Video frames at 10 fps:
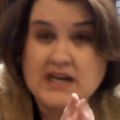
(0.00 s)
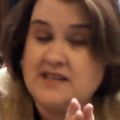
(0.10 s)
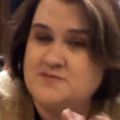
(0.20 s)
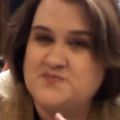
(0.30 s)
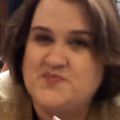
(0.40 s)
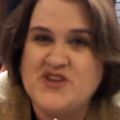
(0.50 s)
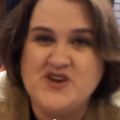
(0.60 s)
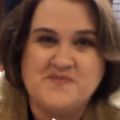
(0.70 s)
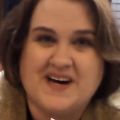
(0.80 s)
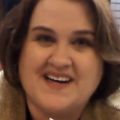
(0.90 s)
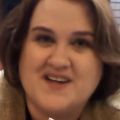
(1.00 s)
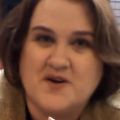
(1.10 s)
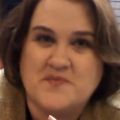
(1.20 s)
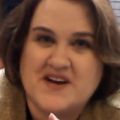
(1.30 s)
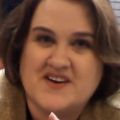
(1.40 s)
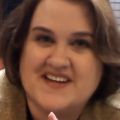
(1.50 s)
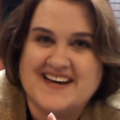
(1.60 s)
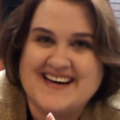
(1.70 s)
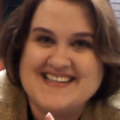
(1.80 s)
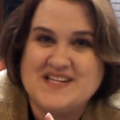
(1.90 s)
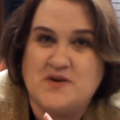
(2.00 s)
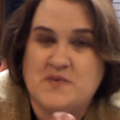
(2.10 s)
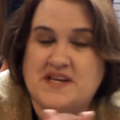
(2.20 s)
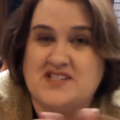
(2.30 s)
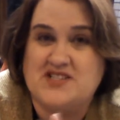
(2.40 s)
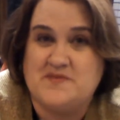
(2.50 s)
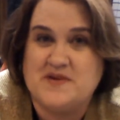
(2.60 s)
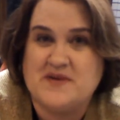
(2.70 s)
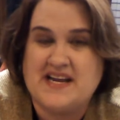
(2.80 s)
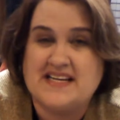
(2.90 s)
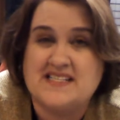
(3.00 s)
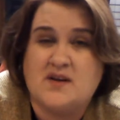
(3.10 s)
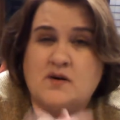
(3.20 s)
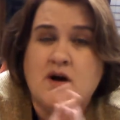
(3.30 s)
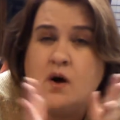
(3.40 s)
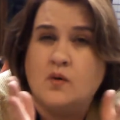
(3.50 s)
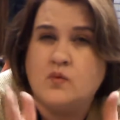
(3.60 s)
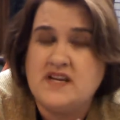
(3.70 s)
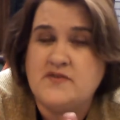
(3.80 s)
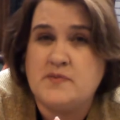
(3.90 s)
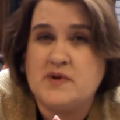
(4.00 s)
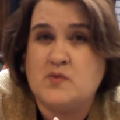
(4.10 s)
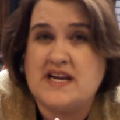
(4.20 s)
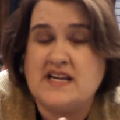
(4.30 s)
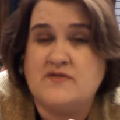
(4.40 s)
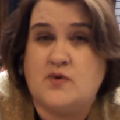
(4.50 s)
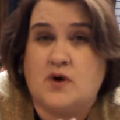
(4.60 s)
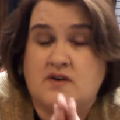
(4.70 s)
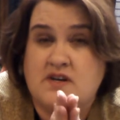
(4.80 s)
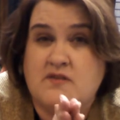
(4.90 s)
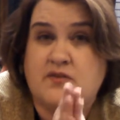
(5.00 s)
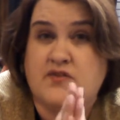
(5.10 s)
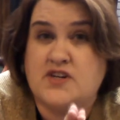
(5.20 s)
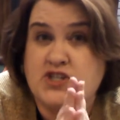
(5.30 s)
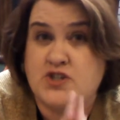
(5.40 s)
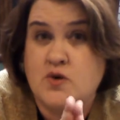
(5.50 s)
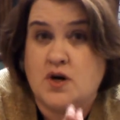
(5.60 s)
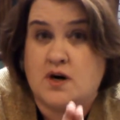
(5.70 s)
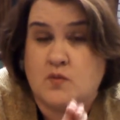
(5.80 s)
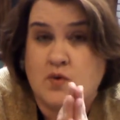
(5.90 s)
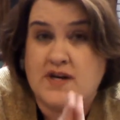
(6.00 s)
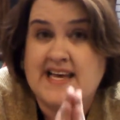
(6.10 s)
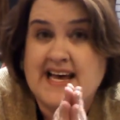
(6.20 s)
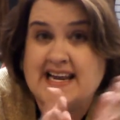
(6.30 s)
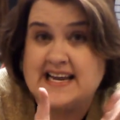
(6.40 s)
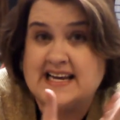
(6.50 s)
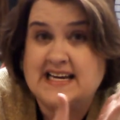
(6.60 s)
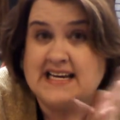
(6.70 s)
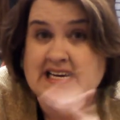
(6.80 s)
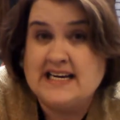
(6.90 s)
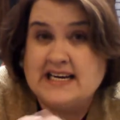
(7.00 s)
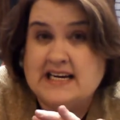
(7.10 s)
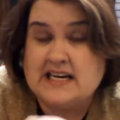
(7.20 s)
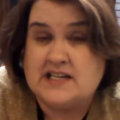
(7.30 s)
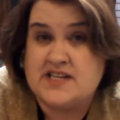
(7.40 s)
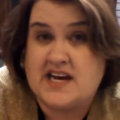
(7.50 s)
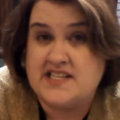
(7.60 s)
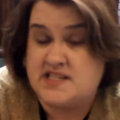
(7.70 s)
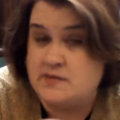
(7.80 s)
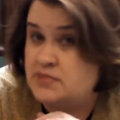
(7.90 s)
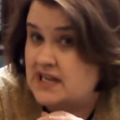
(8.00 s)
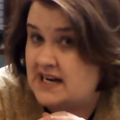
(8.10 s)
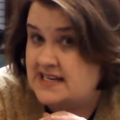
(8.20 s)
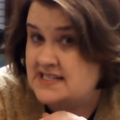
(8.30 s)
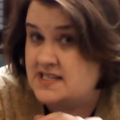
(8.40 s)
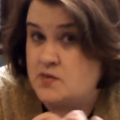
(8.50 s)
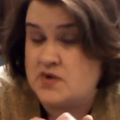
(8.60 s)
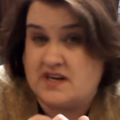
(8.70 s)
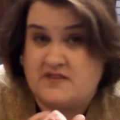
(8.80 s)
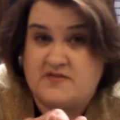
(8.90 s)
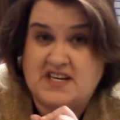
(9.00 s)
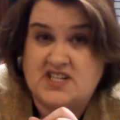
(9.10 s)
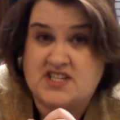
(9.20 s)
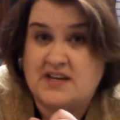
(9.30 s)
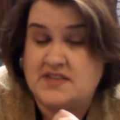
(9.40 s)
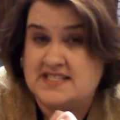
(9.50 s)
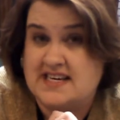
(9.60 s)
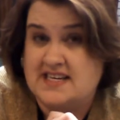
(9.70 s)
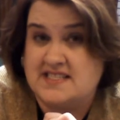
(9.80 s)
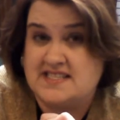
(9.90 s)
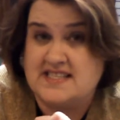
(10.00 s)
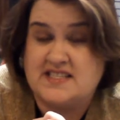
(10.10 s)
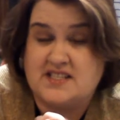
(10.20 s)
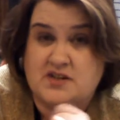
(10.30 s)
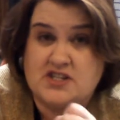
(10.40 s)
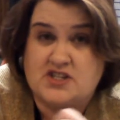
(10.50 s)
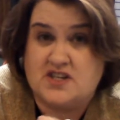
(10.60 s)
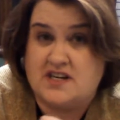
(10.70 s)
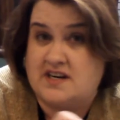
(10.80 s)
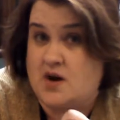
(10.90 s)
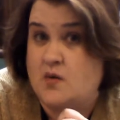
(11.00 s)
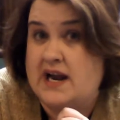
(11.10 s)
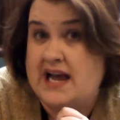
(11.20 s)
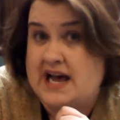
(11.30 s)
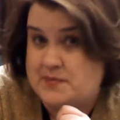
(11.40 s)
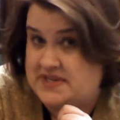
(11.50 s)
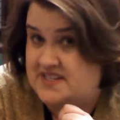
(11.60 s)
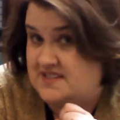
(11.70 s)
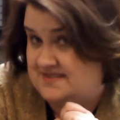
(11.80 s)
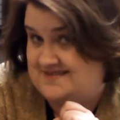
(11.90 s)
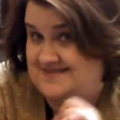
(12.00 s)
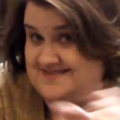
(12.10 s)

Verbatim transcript: Well, you might know better than I do because you've been waiting. So what have you been waiting for? For sure, we're getting Ties That Blind. We're going to finish out the Sight Unseen series. You're going to know what happened.